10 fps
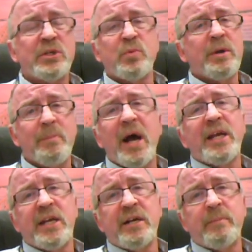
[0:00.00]

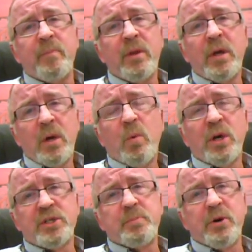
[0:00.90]
reminding him what
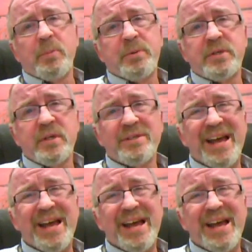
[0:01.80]
his purpose is.